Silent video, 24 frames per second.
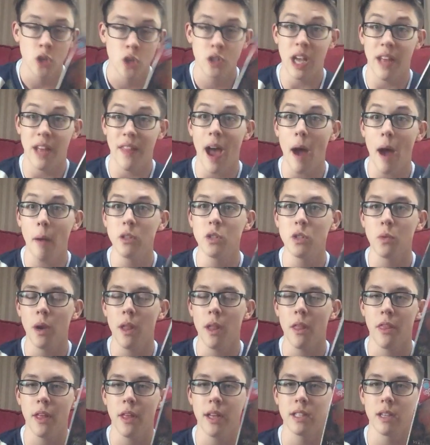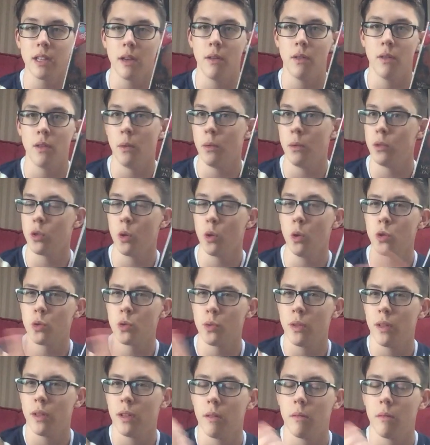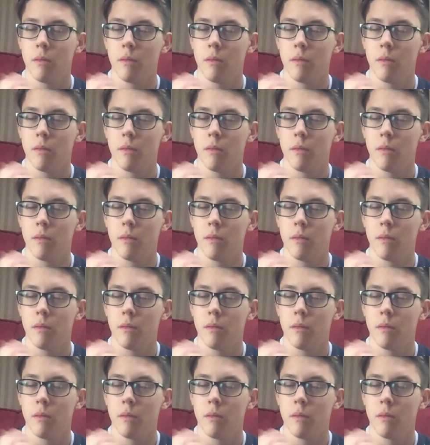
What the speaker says: So yeah, that was one of the things those